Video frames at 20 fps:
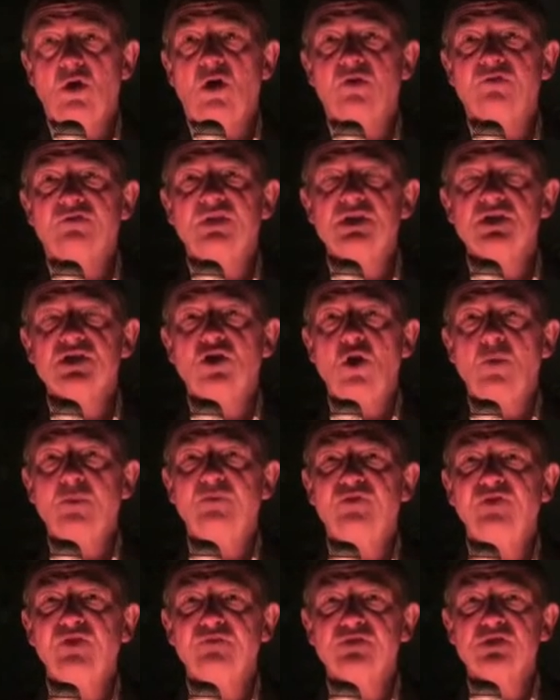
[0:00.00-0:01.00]
of this
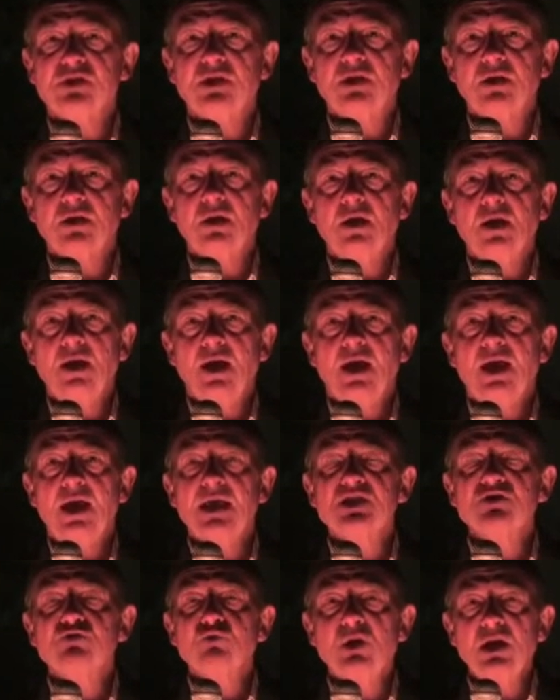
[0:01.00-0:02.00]
COP15
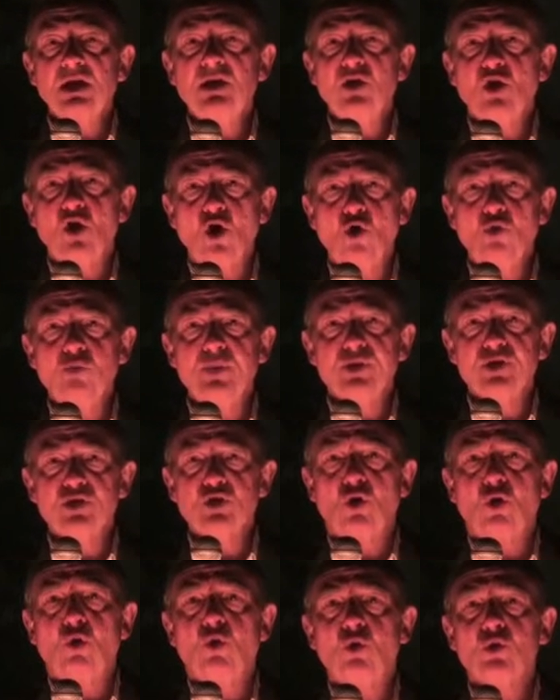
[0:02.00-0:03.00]
has really opened
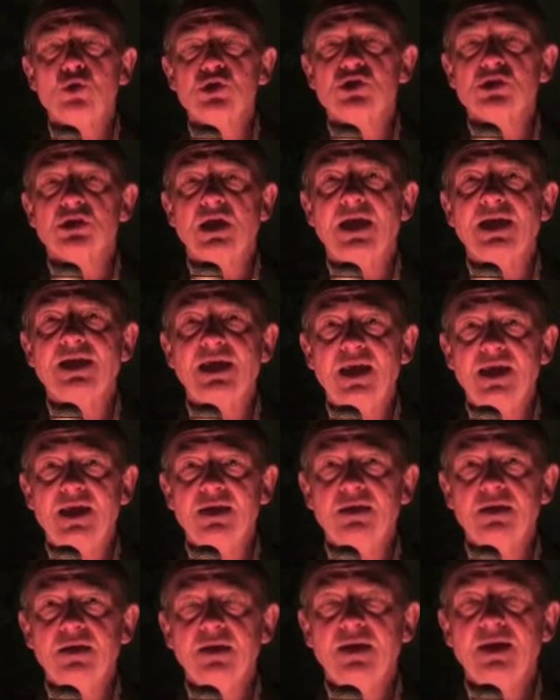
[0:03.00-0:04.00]
doors
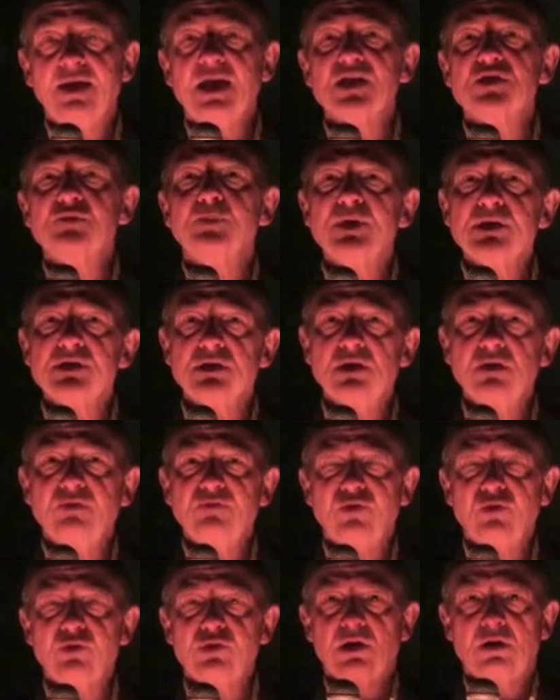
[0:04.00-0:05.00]
again, especially
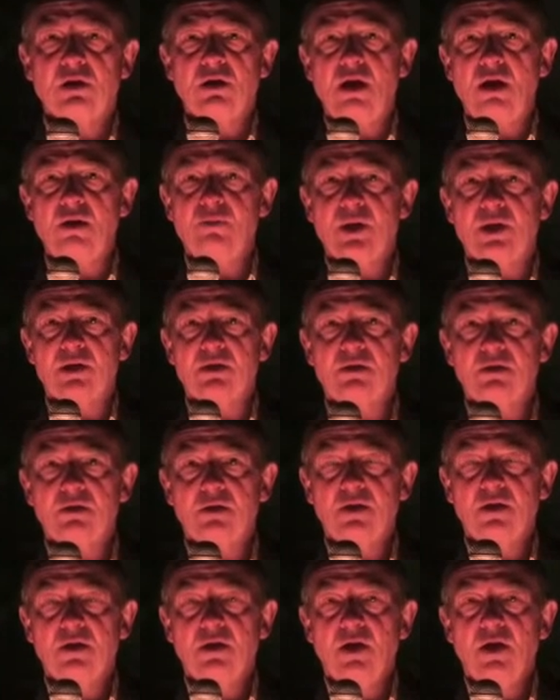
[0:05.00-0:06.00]
for the climate.
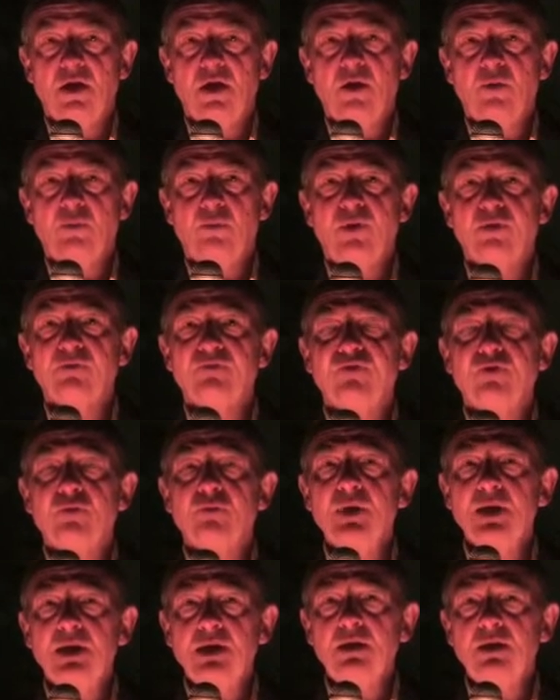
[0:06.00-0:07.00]
But for
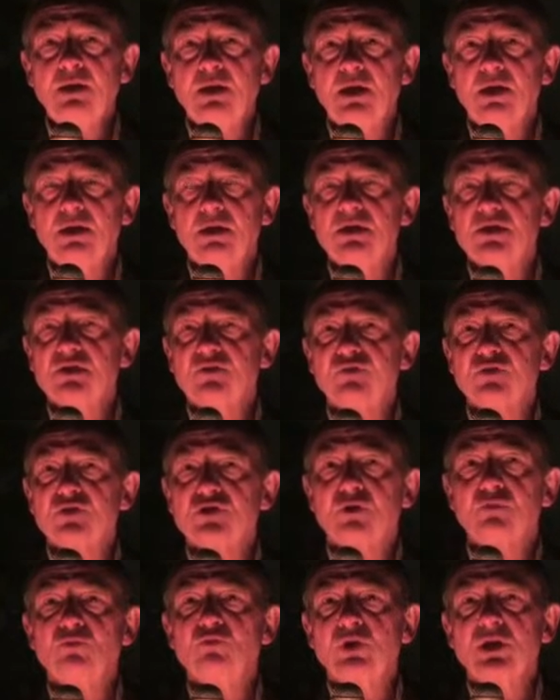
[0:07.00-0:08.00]
me, it is for
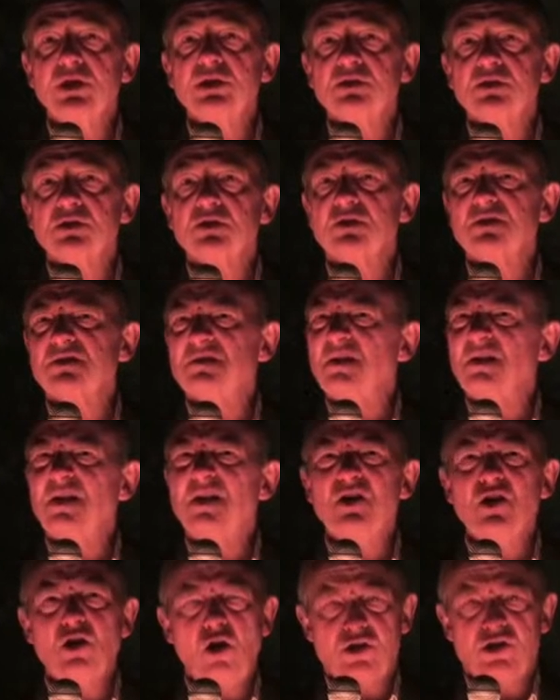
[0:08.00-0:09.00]
some
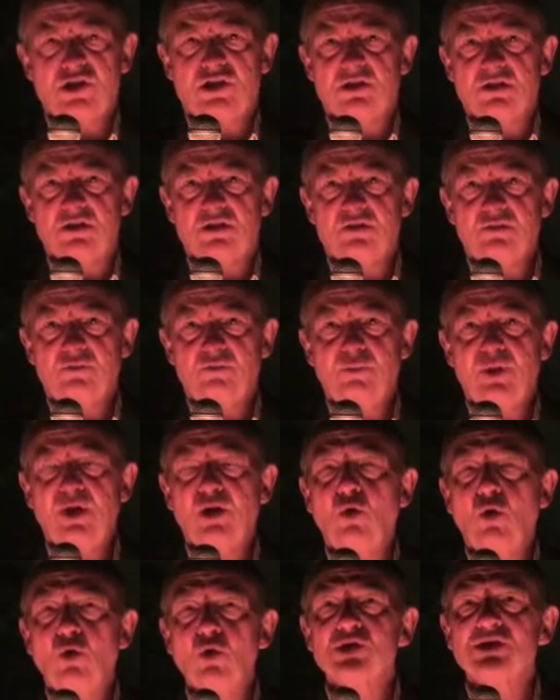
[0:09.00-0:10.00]
reasons nonsense,
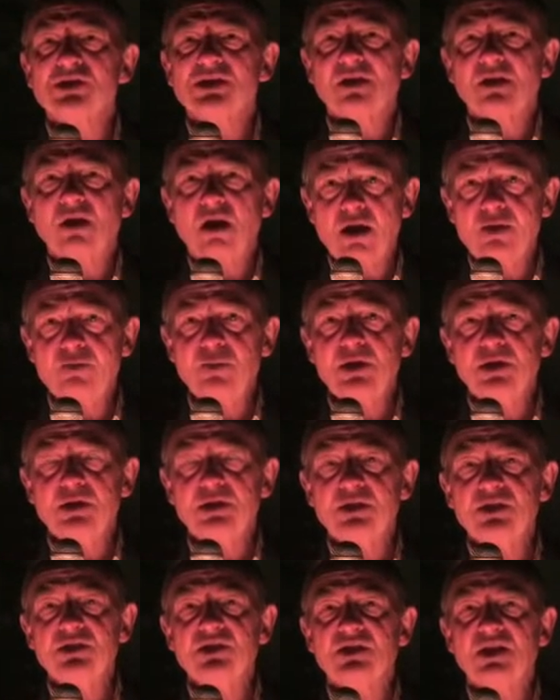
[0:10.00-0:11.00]
because
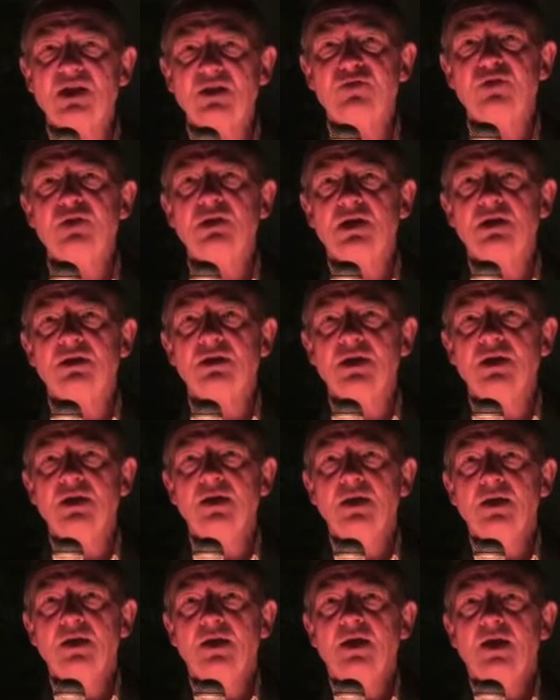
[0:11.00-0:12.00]
climate is
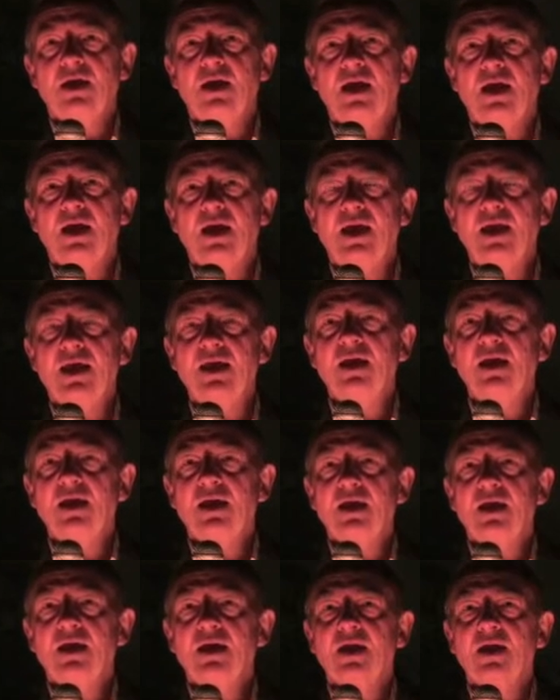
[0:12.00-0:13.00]
definitely
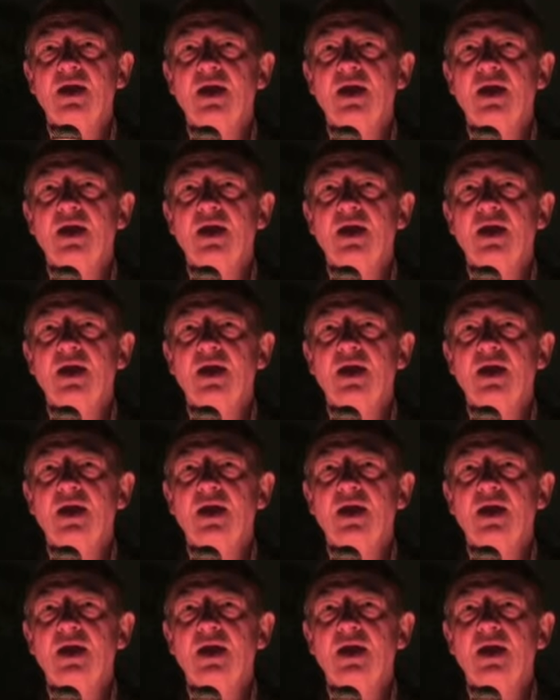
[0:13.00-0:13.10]
a